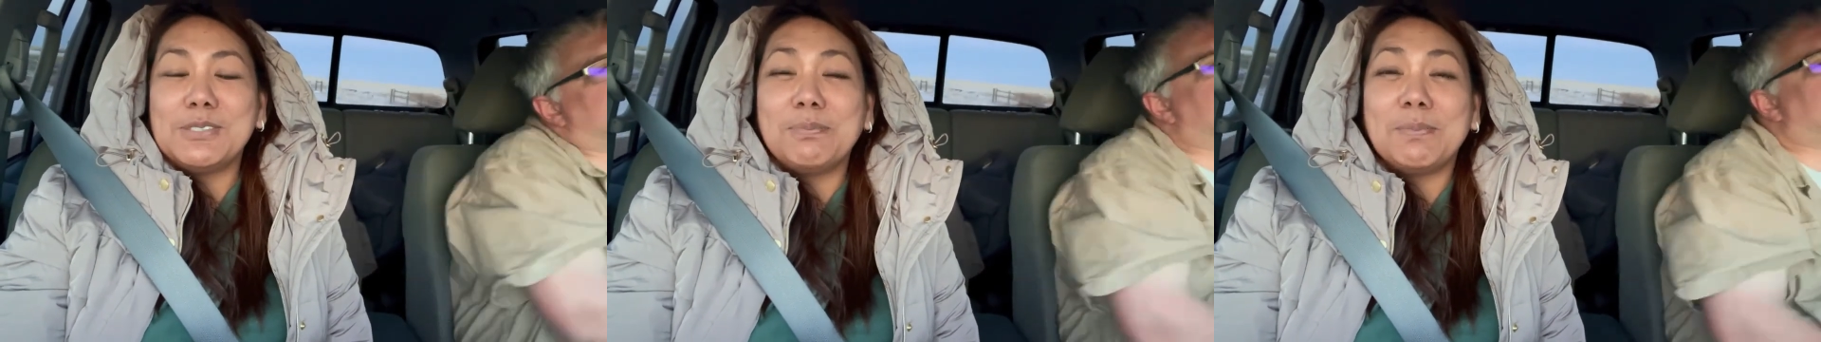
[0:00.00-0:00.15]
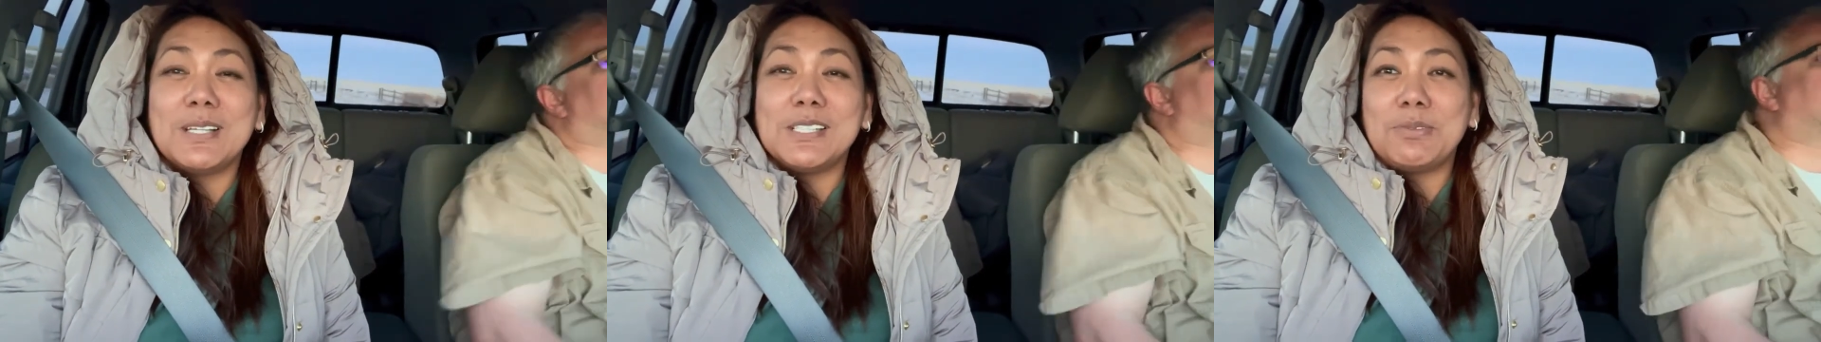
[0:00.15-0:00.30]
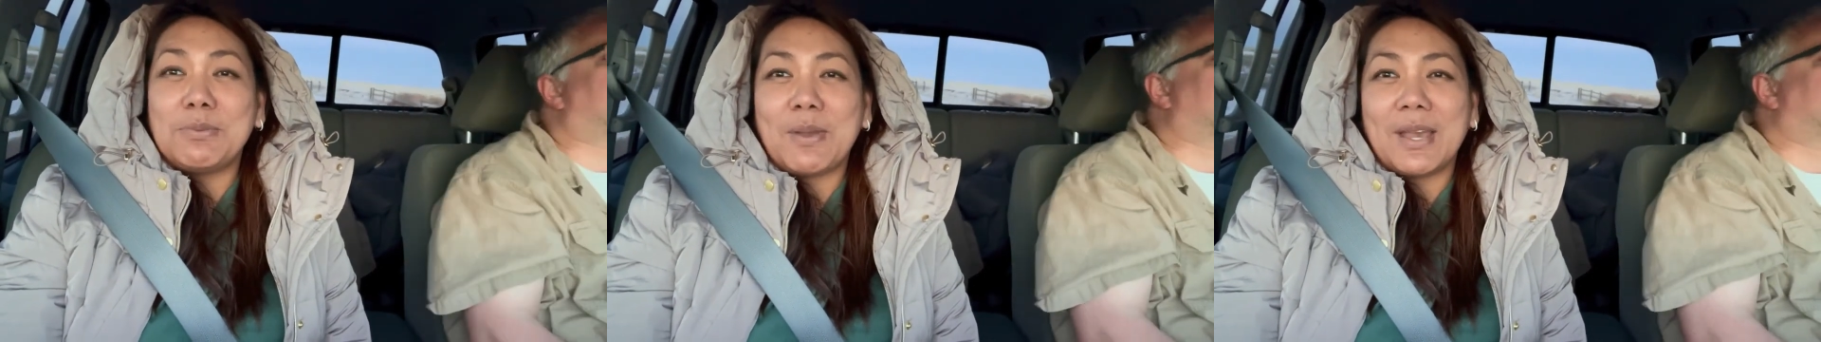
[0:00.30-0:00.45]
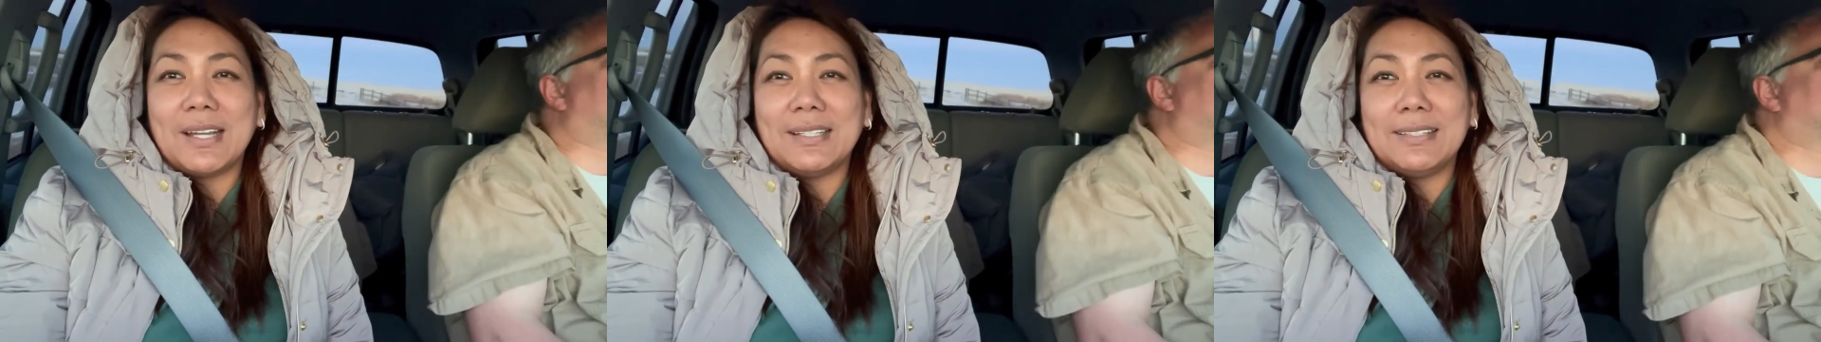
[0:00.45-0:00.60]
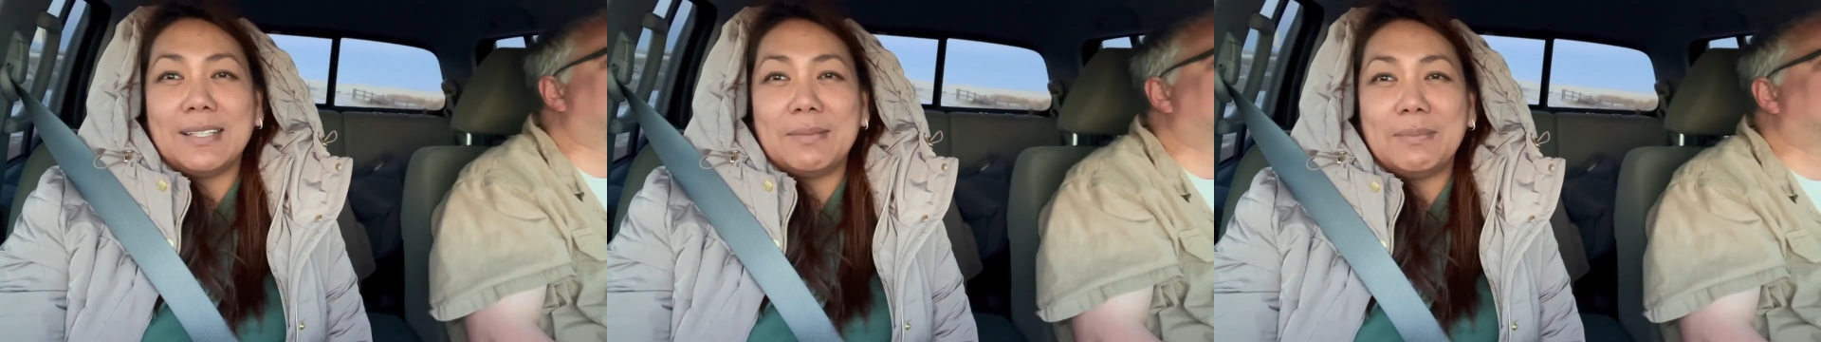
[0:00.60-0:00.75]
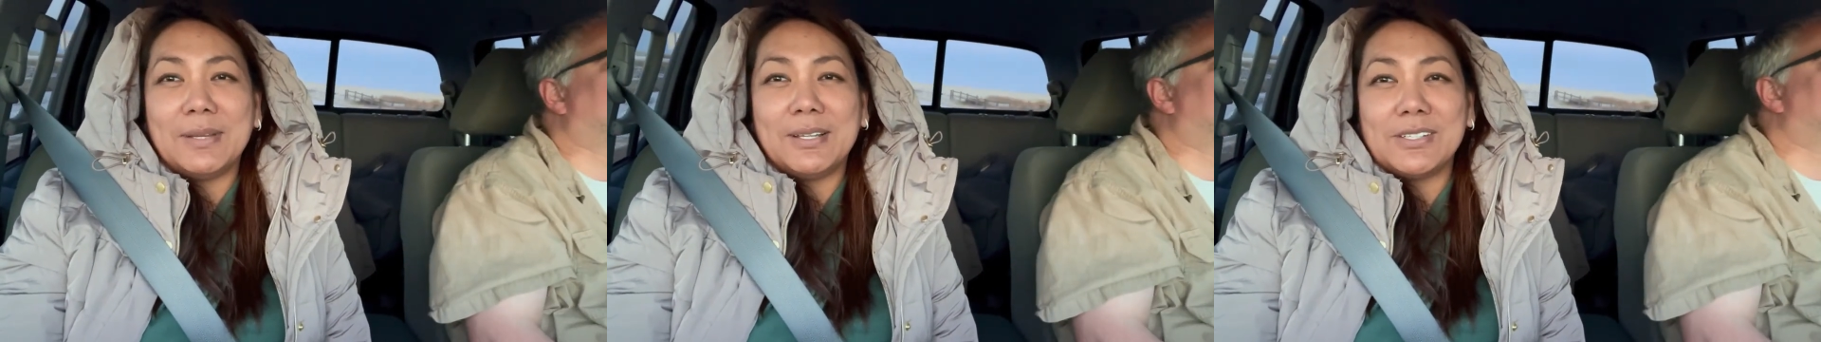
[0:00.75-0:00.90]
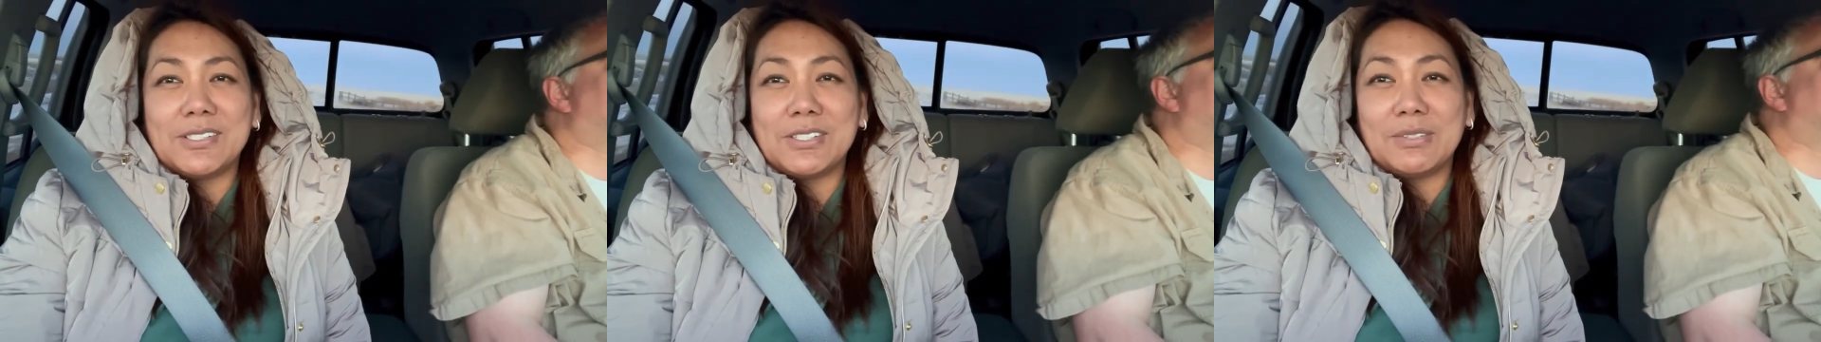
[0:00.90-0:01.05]
maswerte
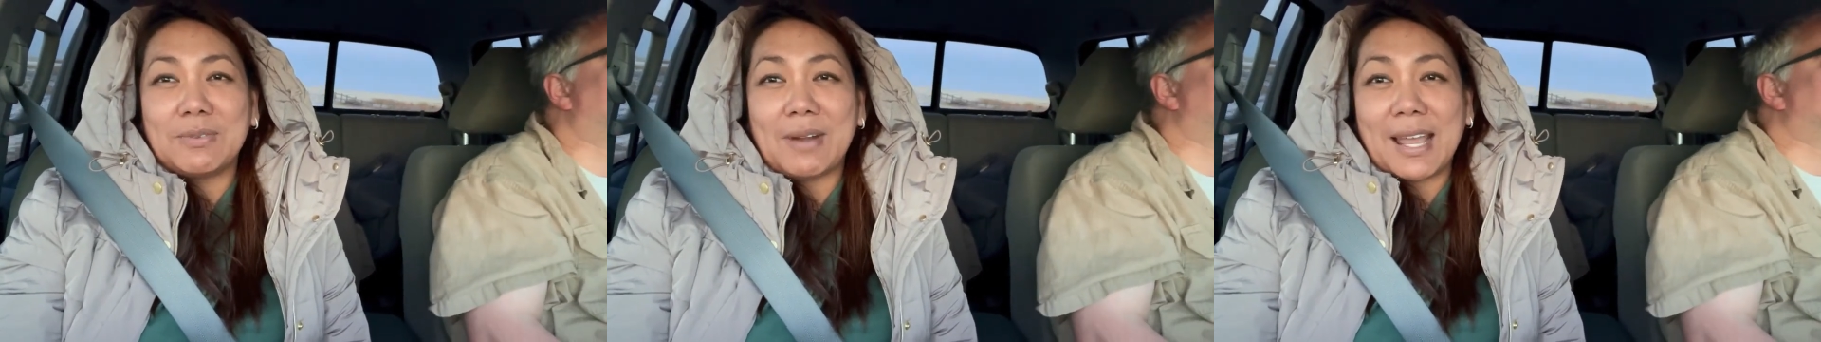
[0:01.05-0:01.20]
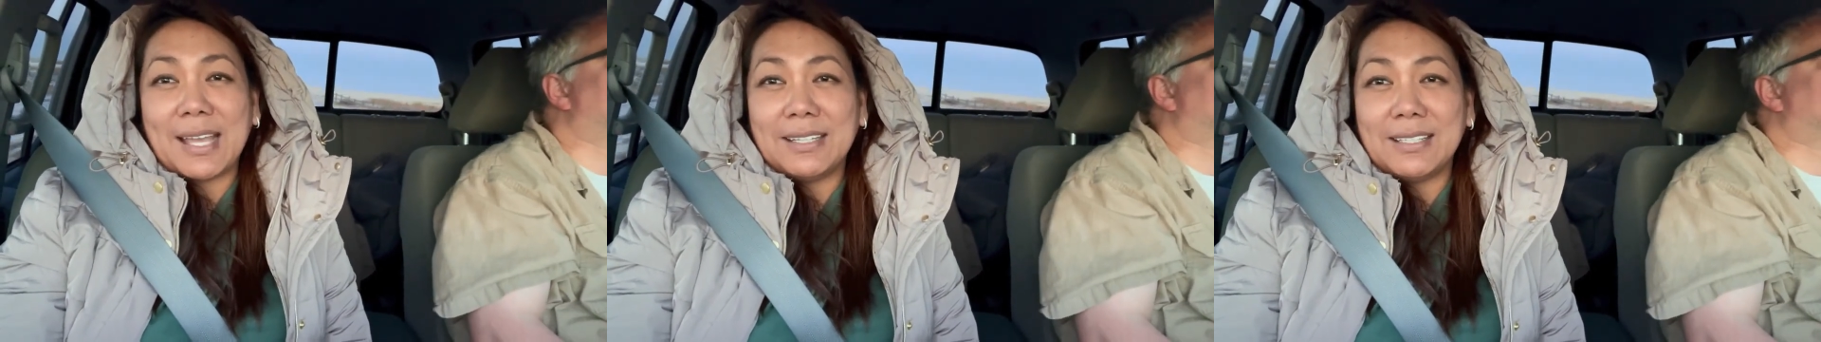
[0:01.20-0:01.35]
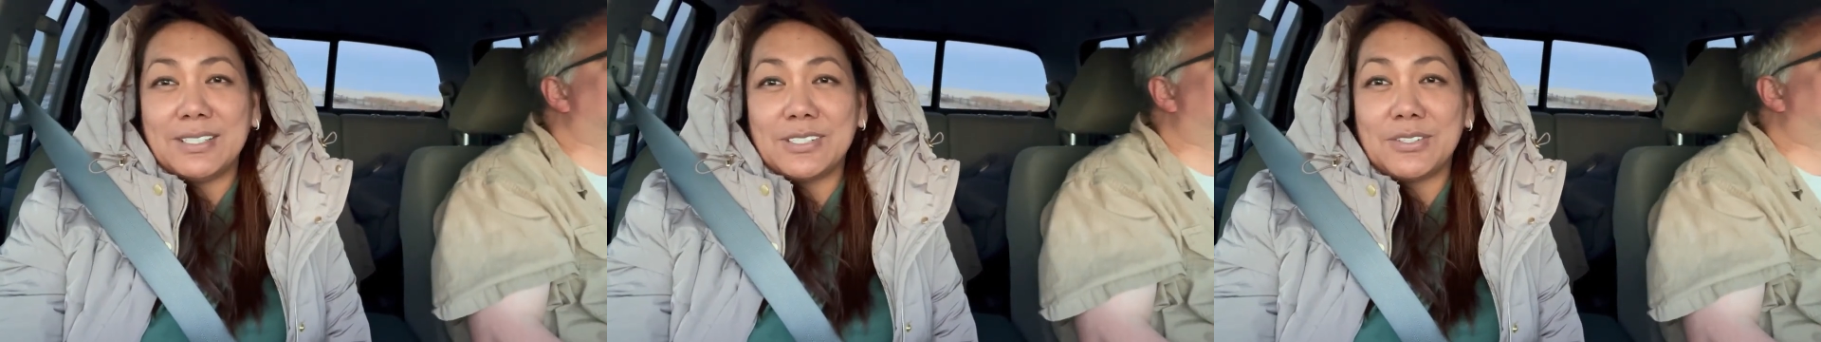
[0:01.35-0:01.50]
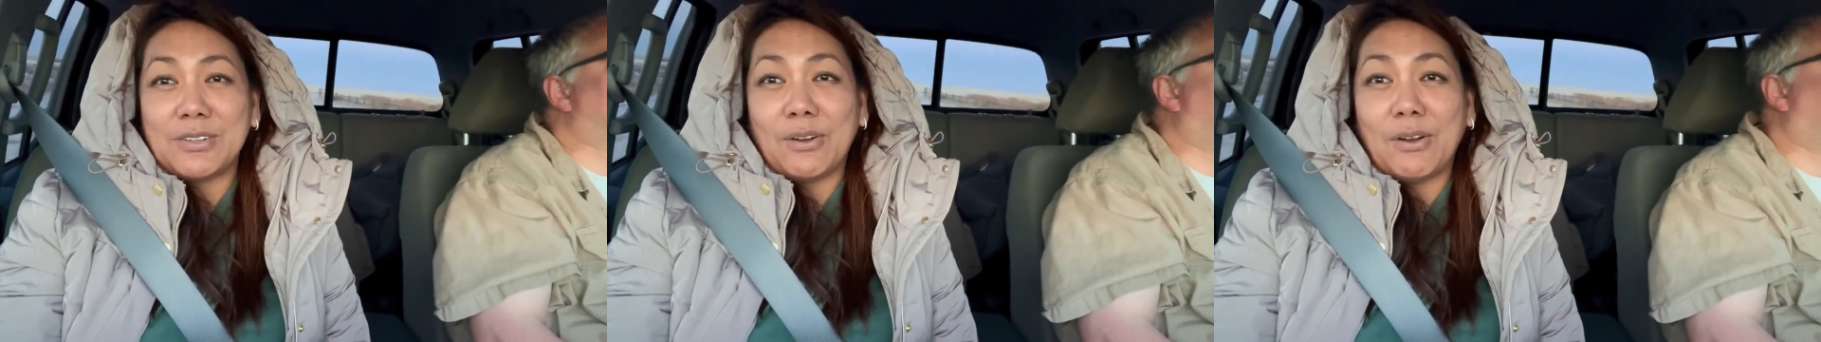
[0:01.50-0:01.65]
because Randy's